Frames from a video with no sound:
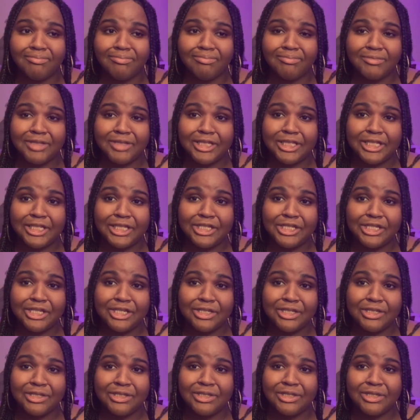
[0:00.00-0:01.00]

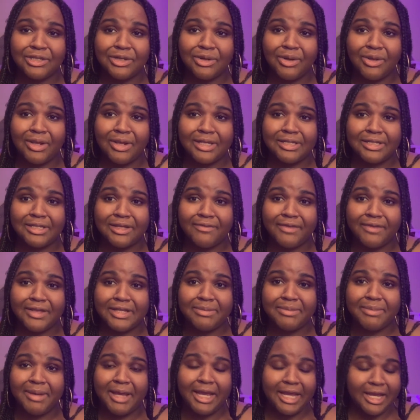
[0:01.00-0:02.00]
decisions and all that stuff that's
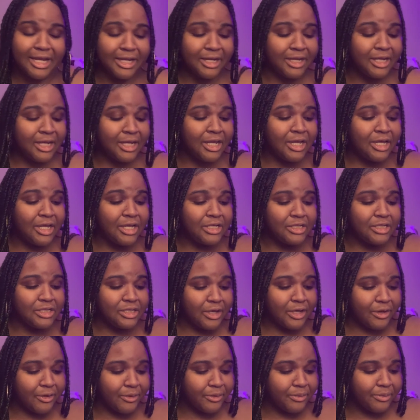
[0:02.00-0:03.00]
made.
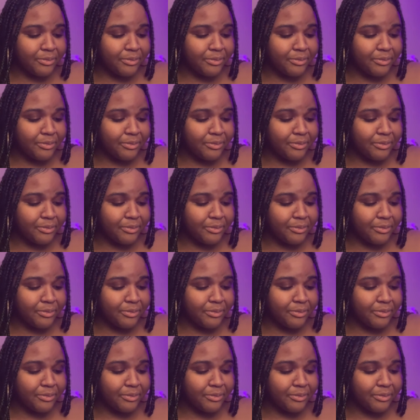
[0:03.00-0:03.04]
So